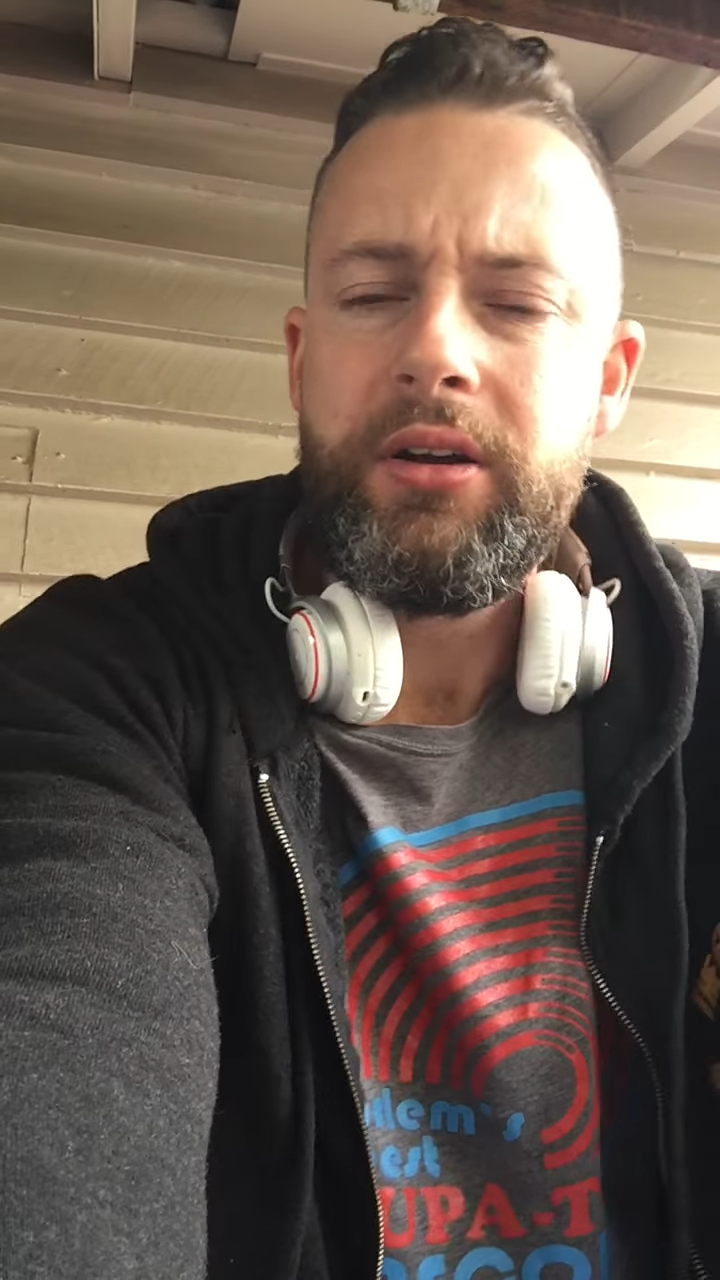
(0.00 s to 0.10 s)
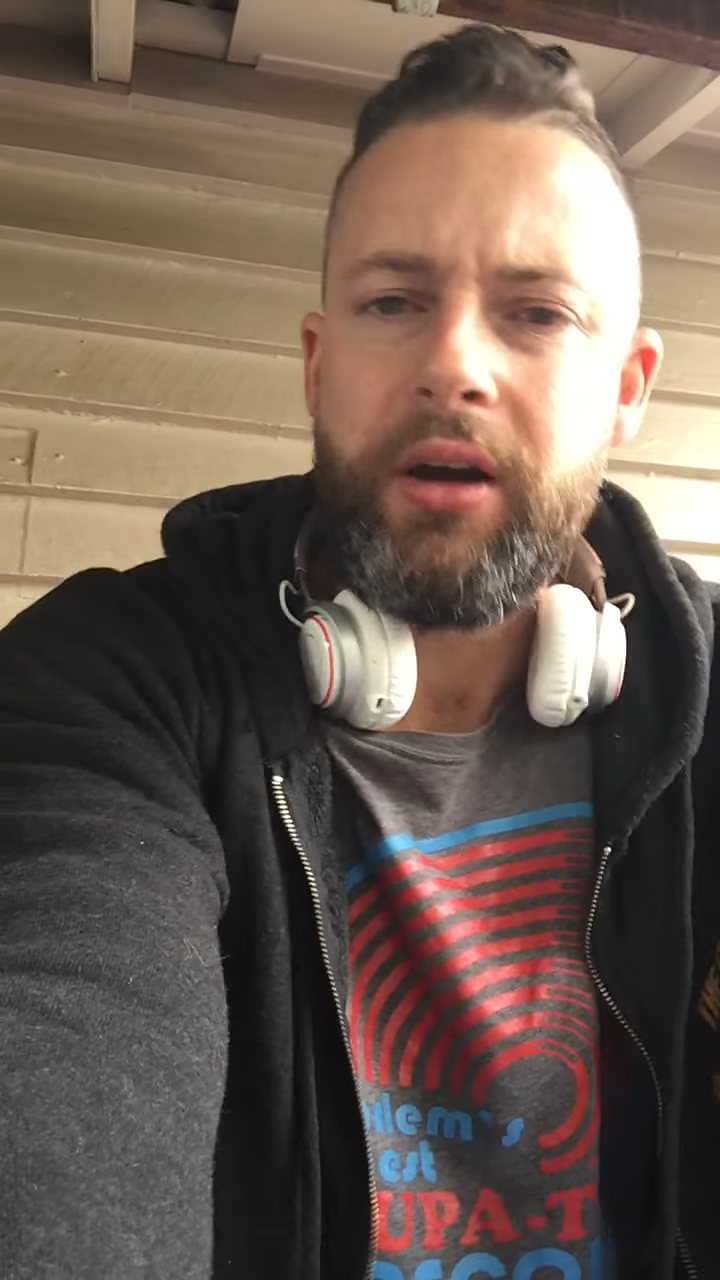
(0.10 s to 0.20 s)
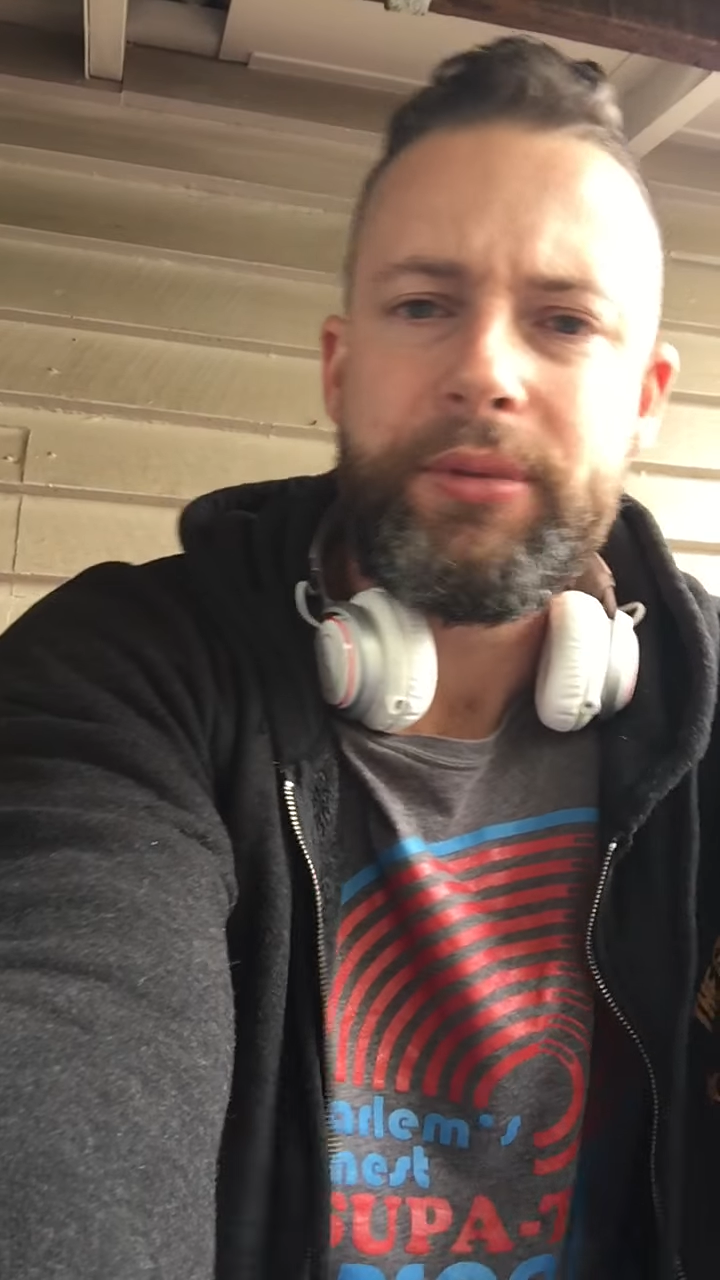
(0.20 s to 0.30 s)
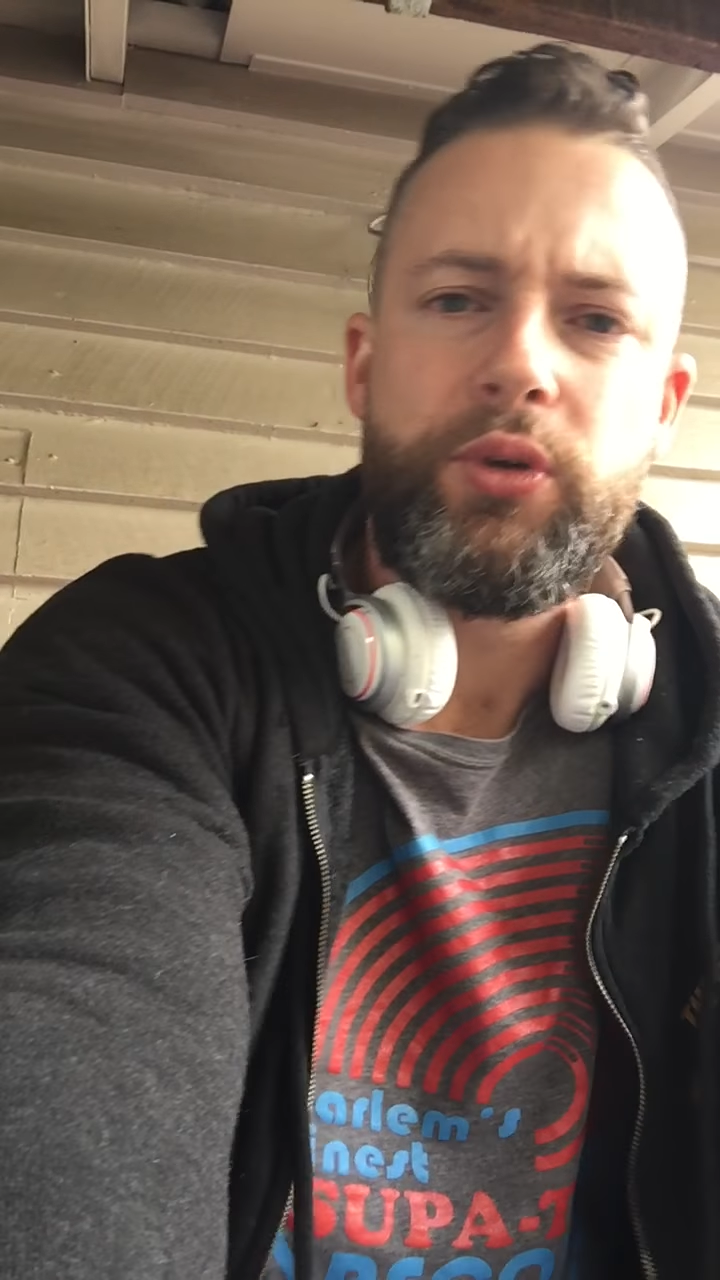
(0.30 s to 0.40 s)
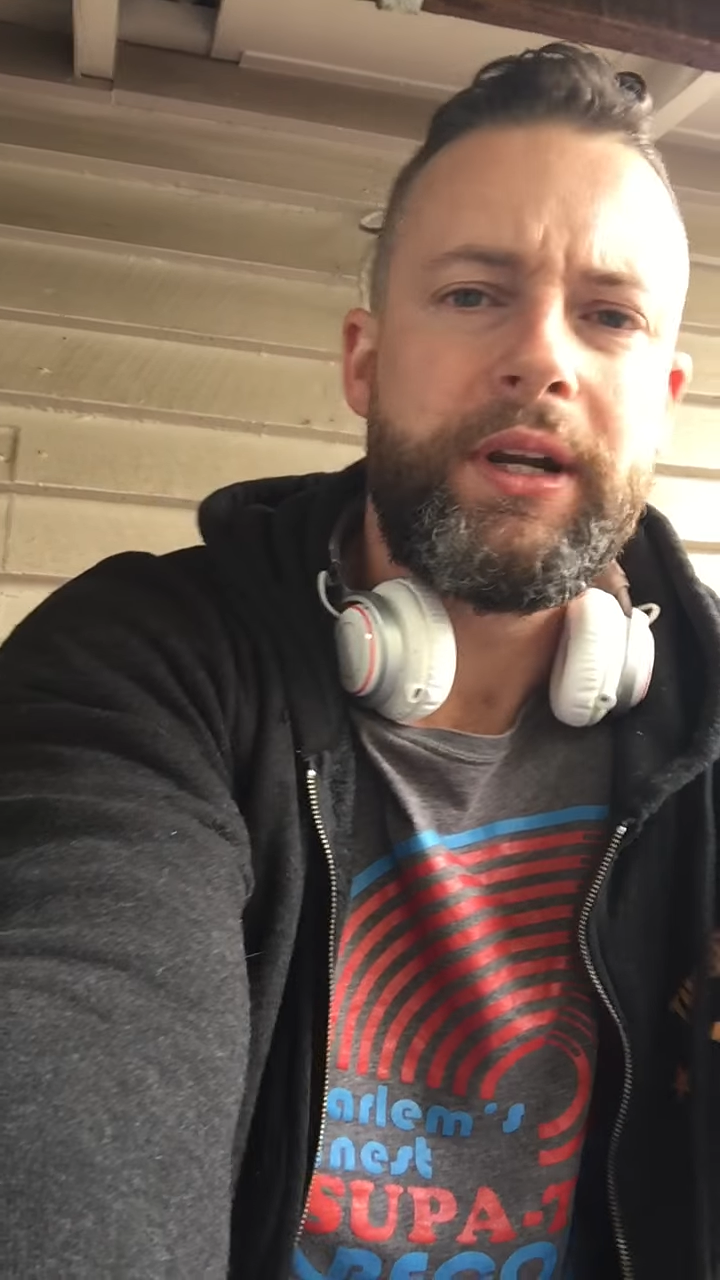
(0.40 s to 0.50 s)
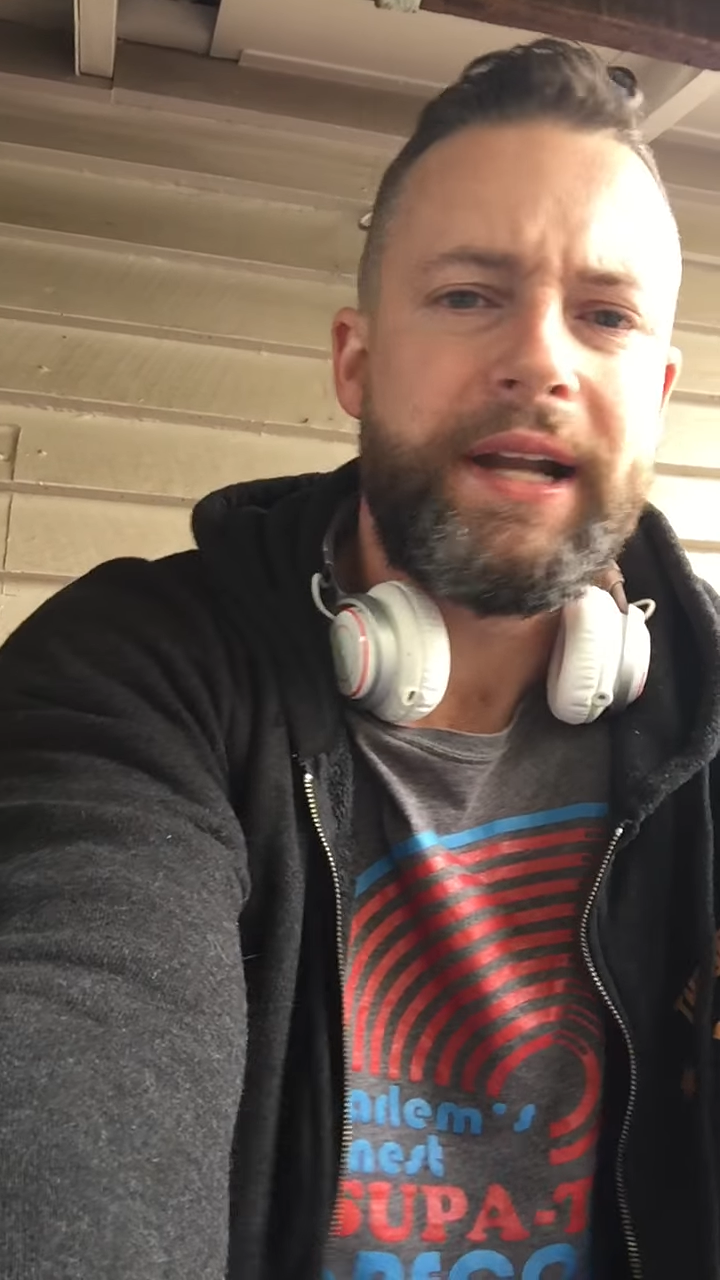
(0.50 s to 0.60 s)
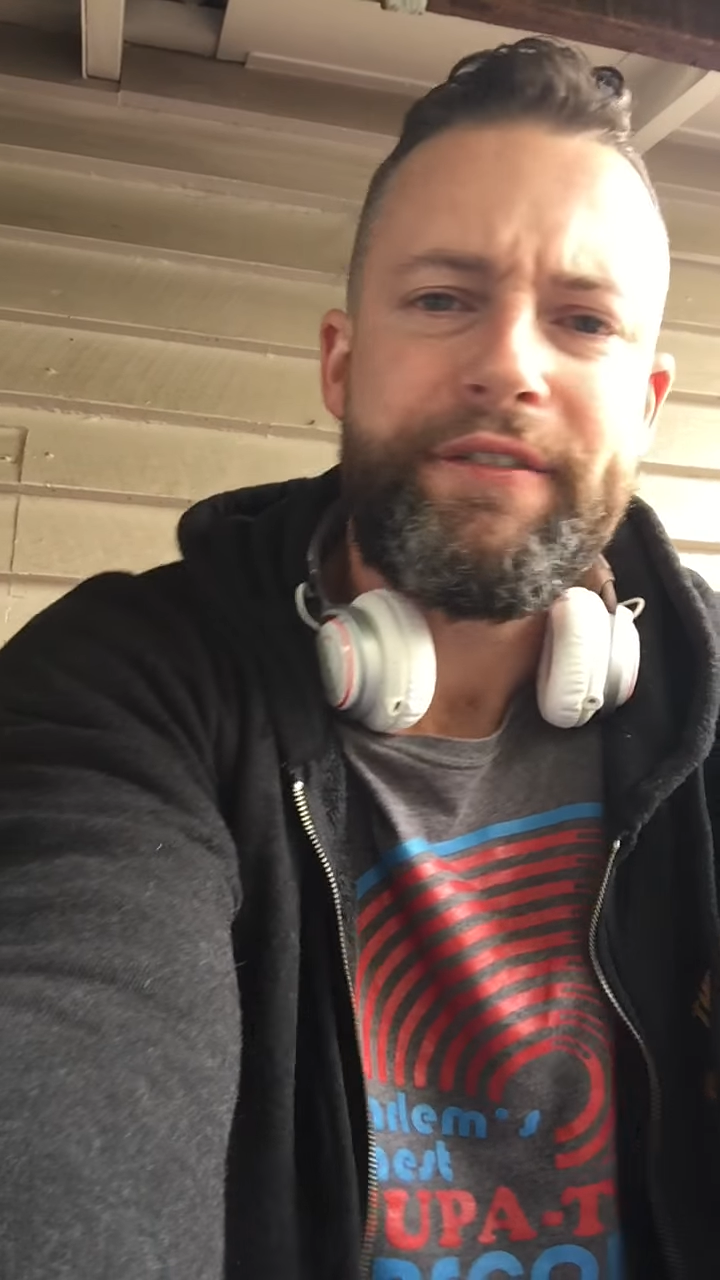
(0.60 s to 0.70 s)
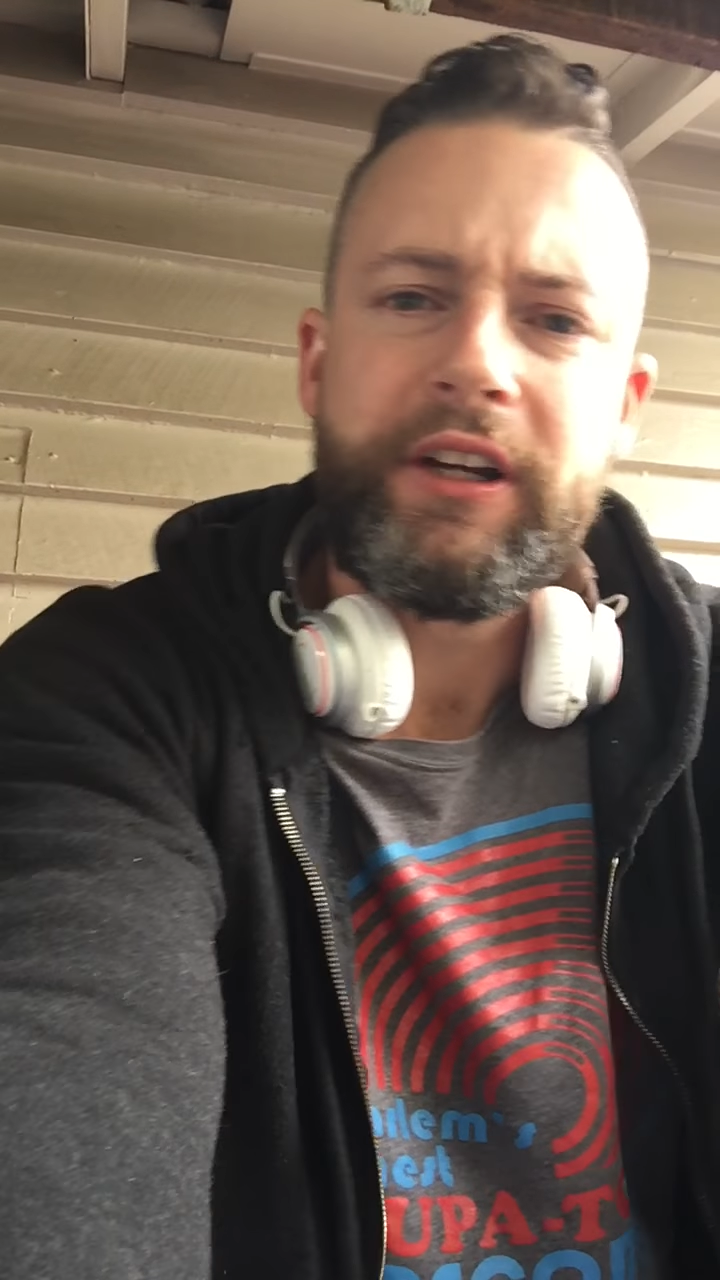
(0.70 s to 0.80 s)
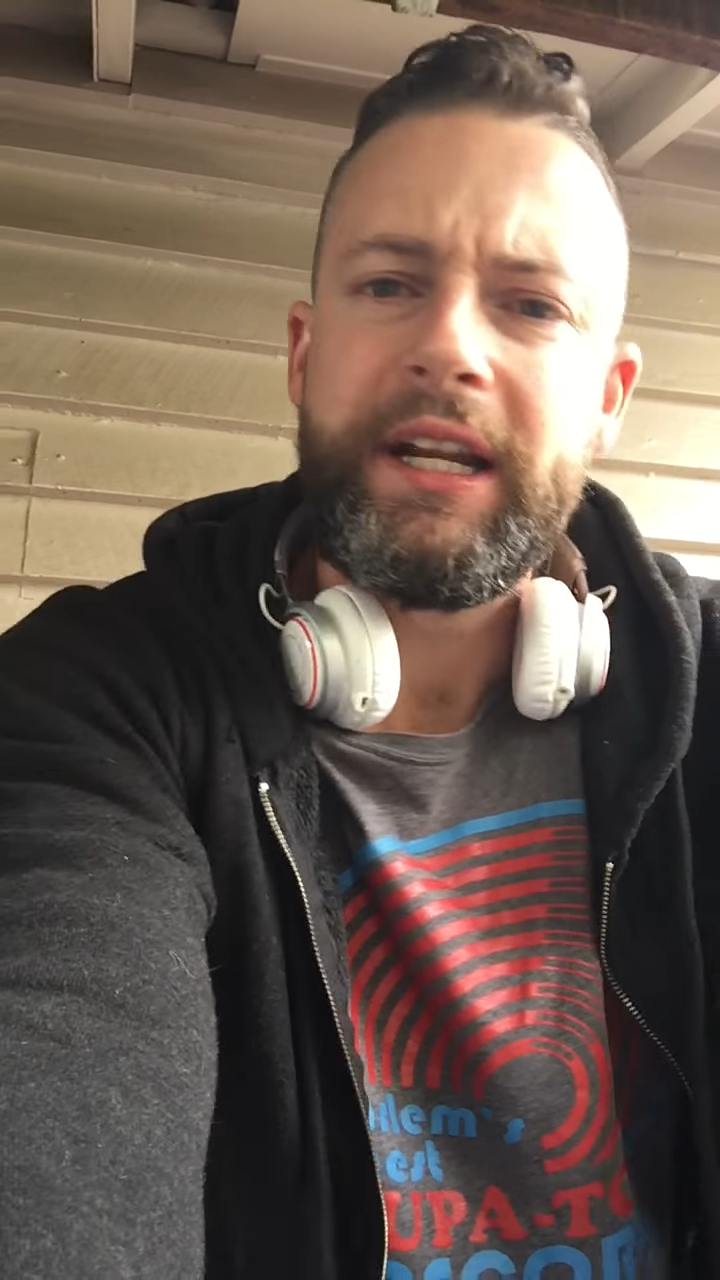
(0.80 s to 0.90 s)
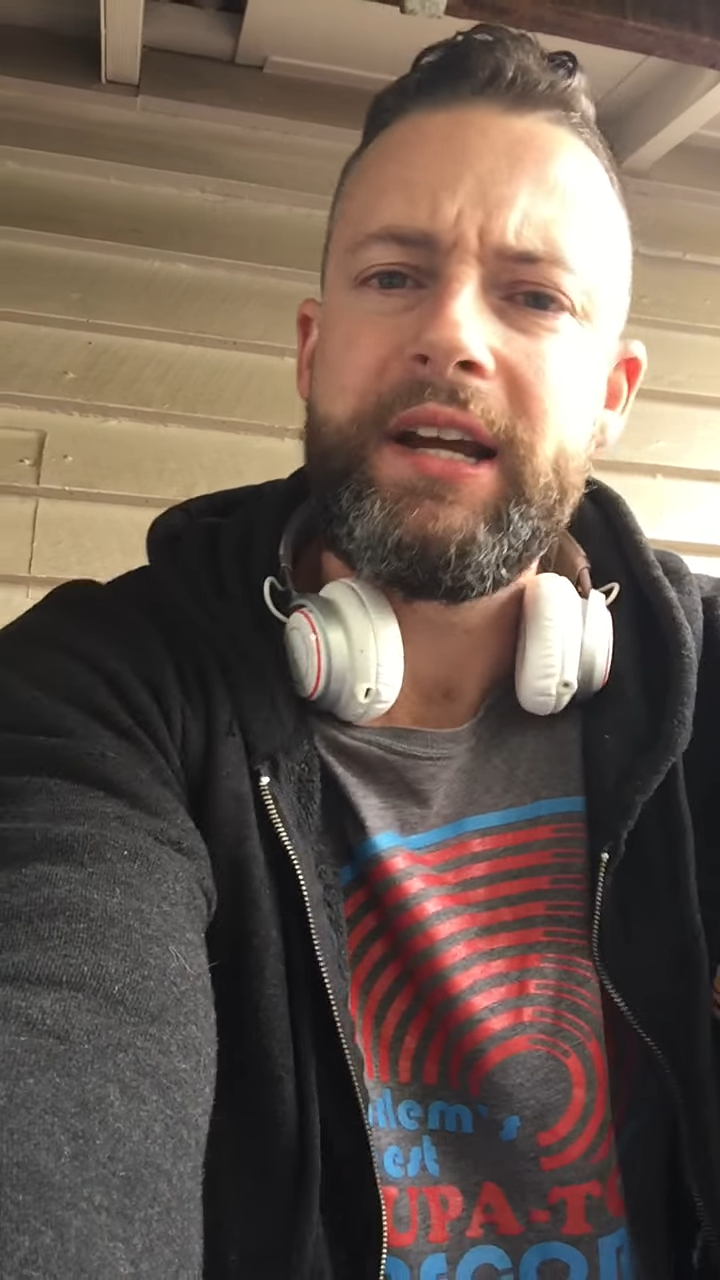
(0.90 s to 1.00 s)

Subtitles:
I'm doing it every